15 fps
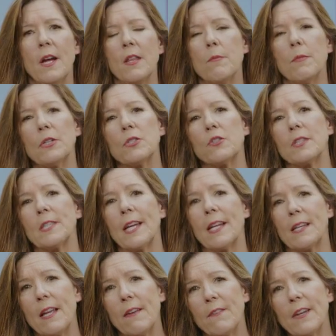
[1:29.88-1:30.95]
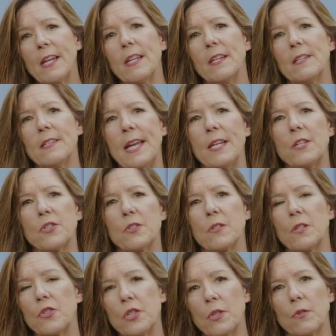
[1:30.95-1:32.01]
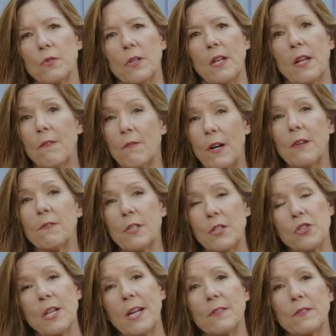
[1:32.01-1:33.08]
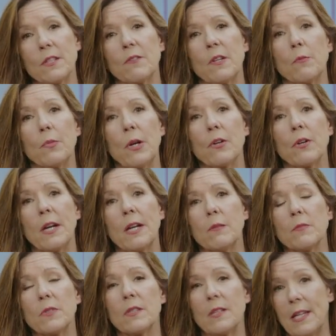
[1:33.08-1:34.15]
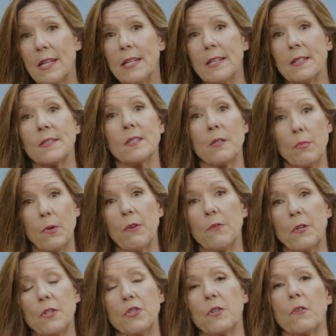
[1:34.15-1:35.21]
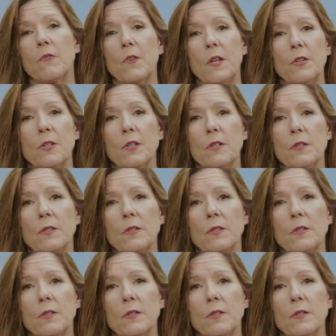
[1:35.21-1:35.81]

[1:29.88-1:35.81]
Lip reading: the most significant danger to children involved in child-serving programs is the preferential offender.